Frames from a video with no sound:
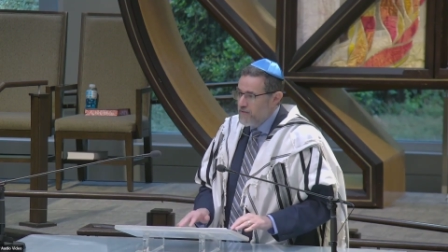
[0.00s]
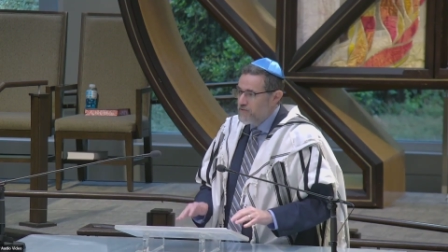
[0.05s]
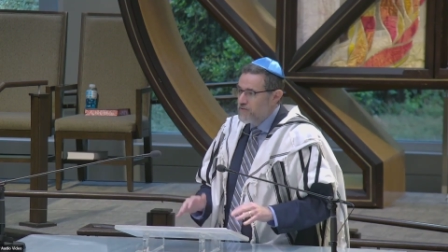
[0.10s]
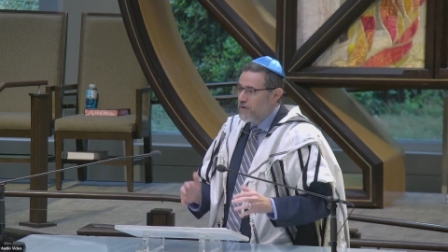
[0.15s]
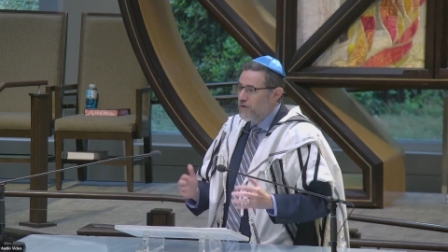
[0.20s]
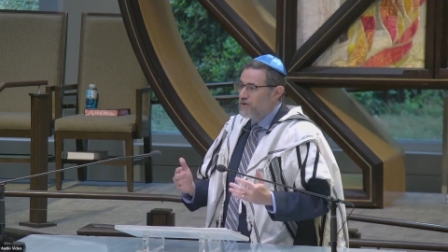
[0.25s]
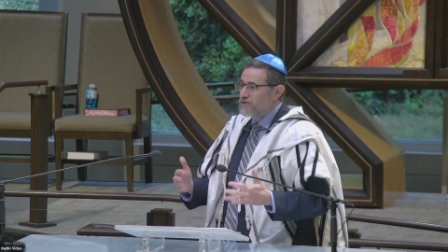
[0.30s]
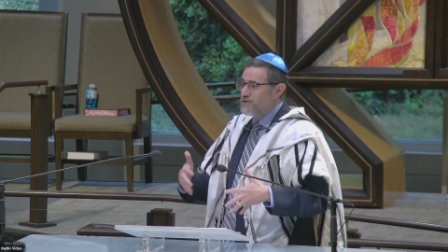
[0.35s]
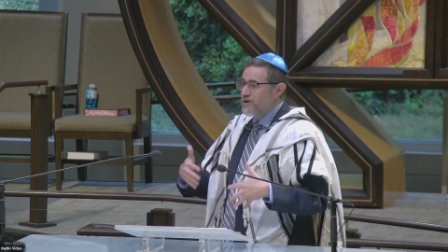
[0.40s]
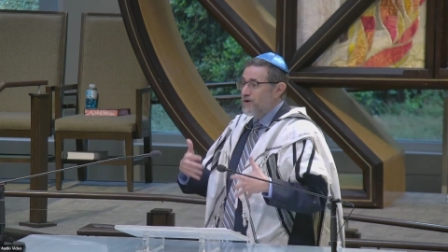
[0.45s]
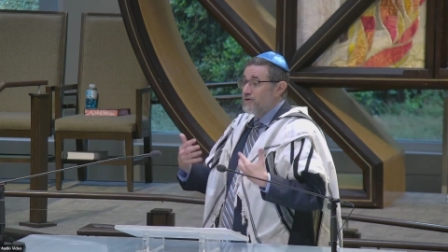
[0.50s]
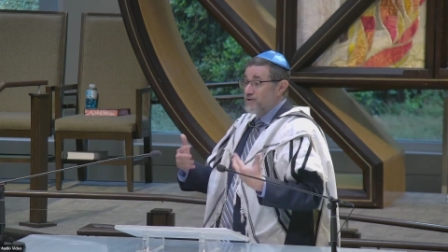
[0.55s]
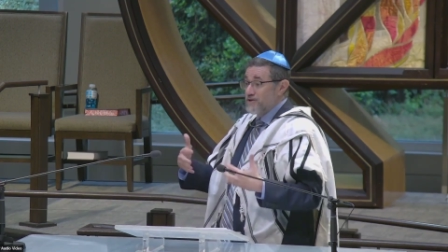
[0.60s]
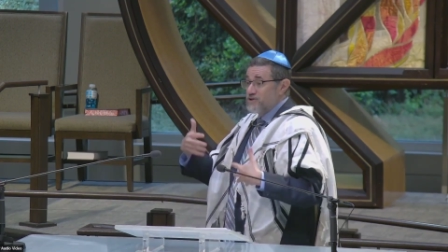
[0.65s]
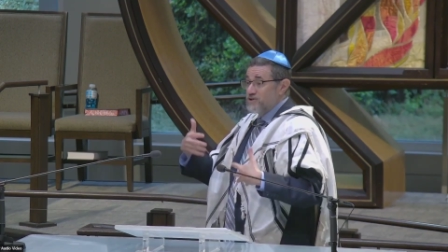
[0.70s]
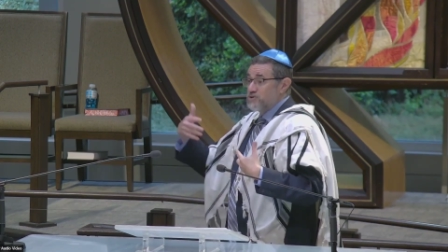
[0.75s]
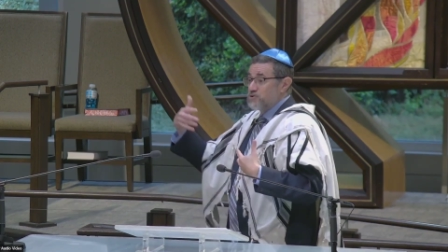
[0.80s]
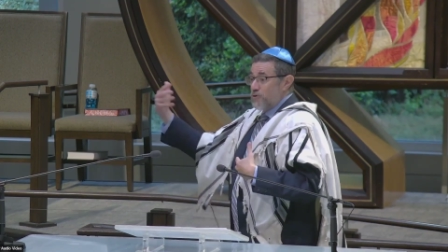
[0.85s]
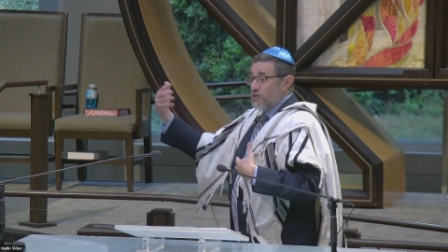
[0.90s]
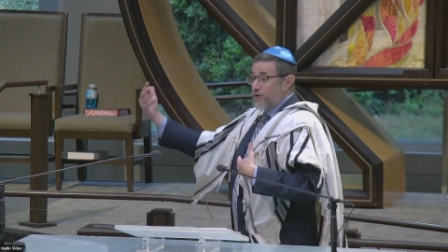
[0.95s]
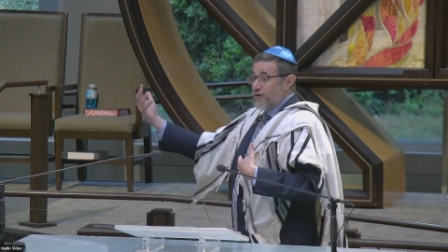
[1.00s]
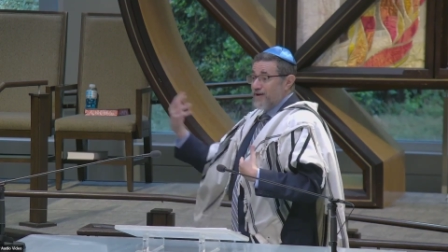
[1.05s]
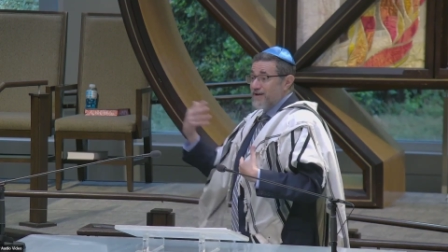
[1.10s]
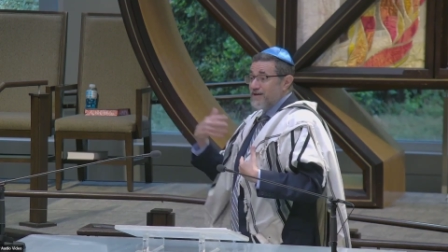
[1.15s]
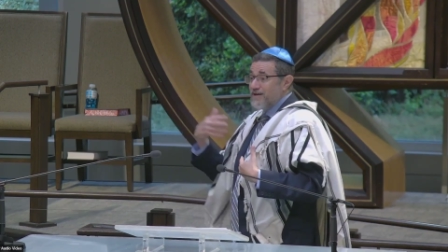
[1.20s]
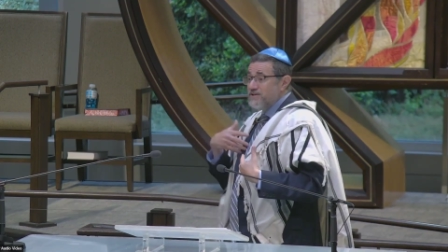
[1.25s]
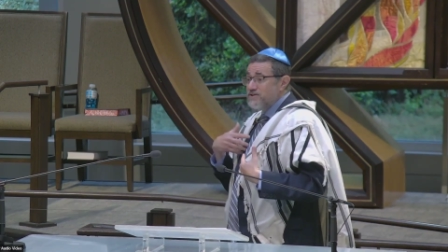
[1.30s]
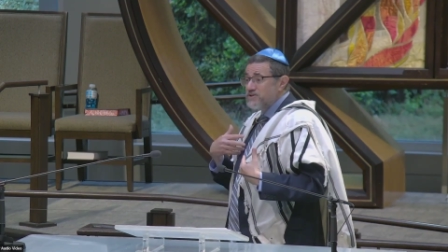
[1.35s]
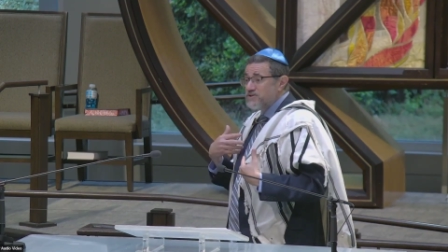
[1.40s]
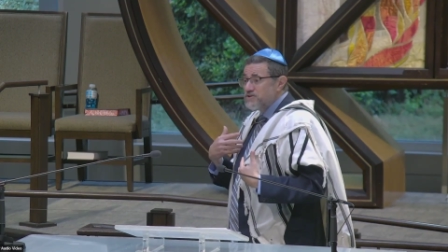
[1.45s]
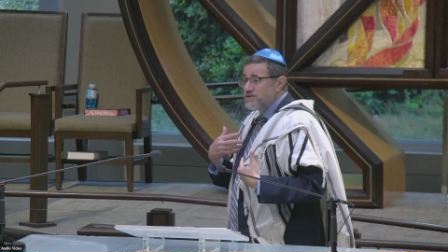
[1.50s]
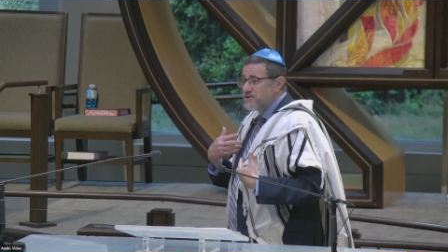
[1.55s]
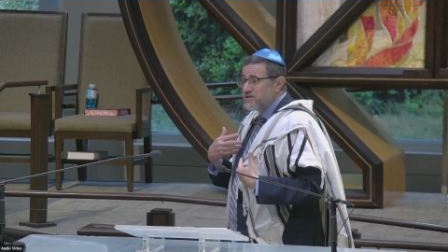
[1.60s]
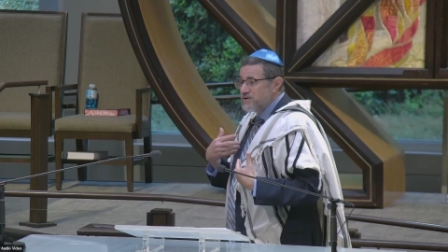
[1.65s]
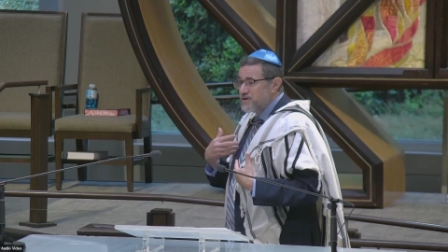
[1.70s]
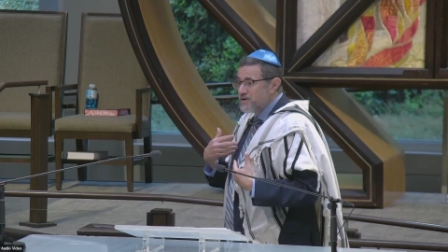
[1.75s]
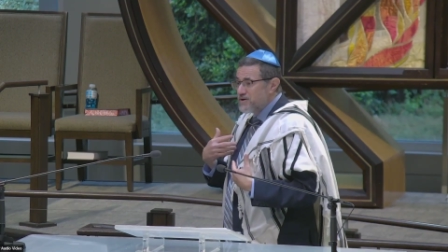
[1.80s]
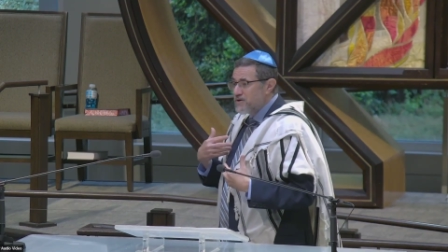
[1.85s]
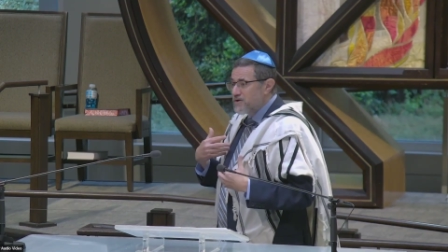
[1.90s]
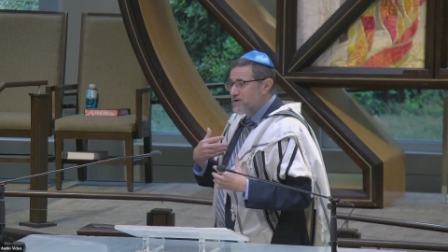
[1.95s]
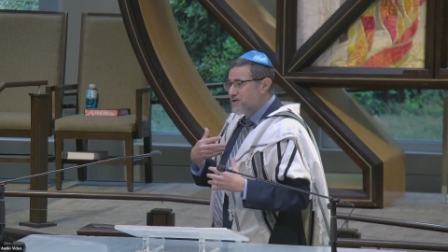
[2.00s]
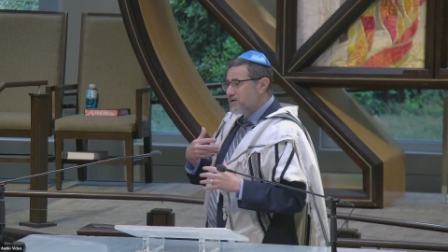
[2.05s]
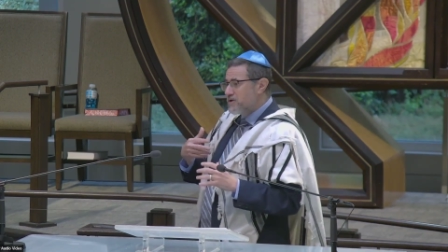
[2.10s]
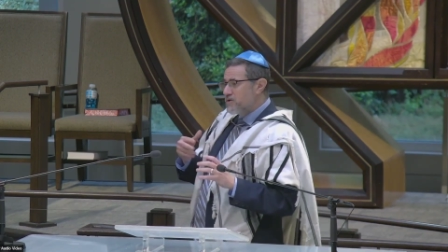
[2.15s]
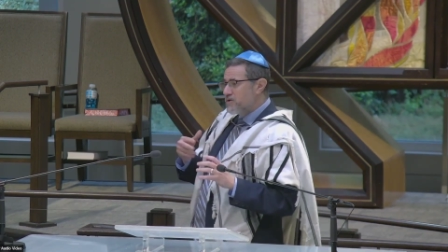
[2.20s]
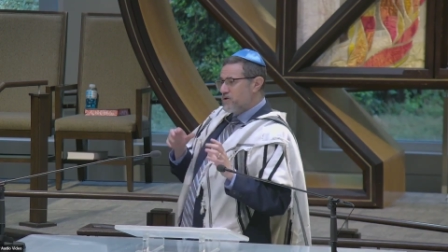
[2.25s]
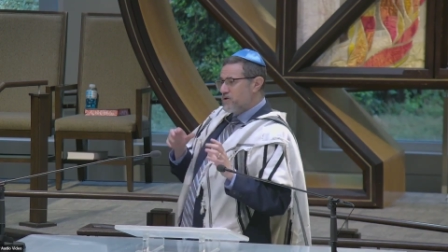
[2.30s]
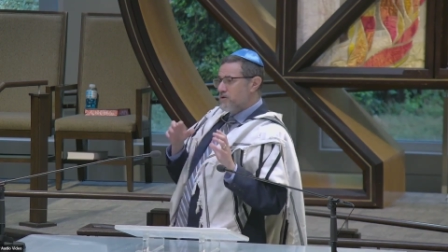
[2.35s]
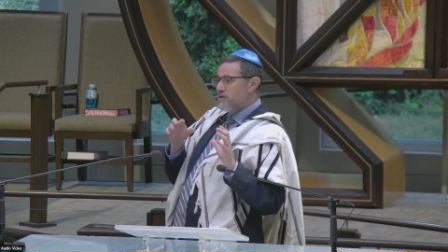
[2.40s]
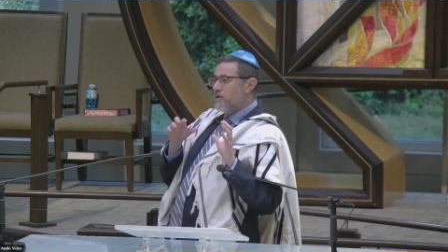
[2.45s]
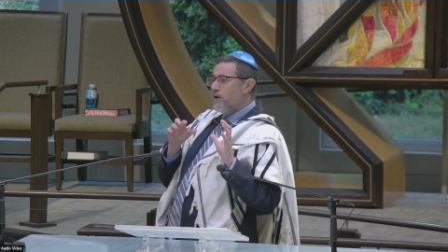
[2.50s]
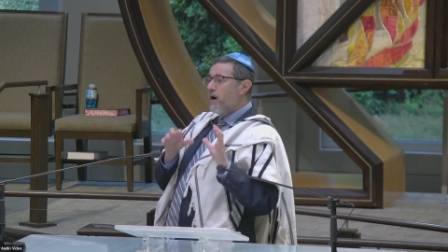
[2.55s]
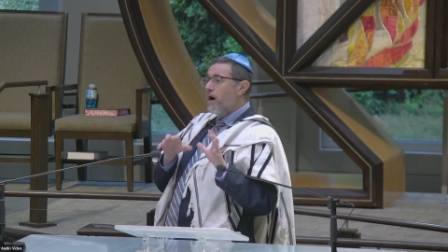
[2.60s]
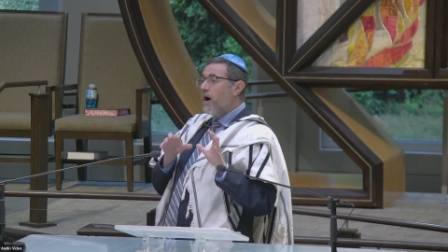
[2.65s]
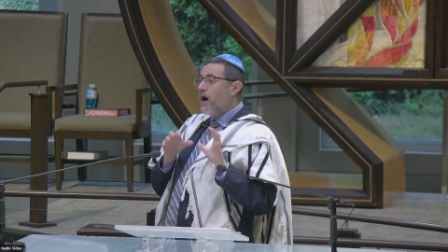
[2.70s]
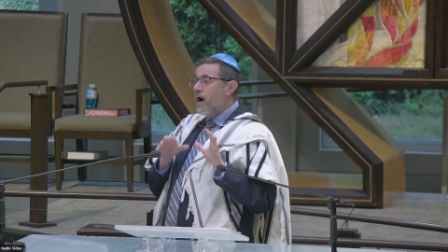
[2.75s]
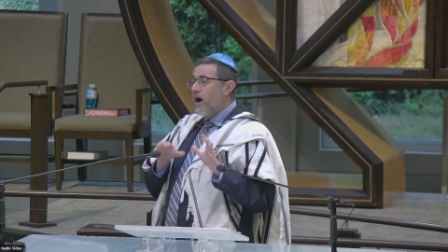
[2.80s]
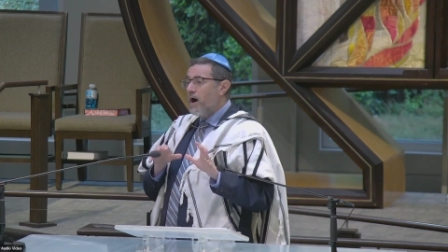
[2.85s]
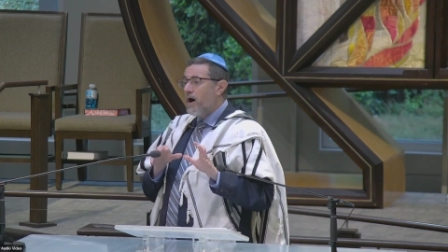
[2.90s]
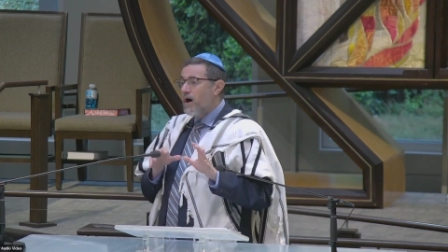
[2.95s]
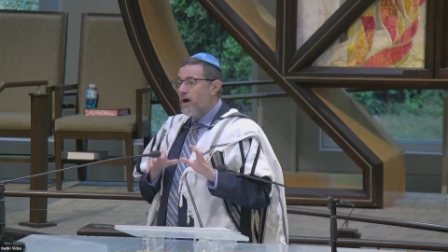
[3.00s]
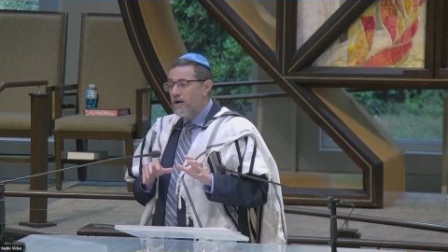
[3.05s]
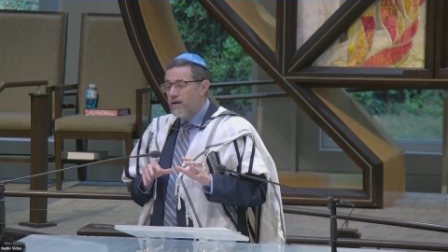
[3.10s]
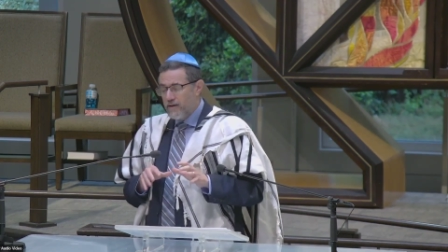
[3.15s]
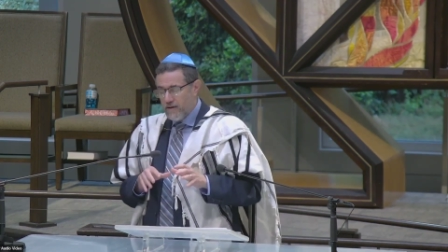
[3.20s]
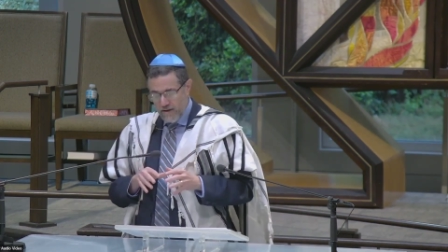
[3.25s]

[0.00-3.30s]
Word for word: Those are the stories. The law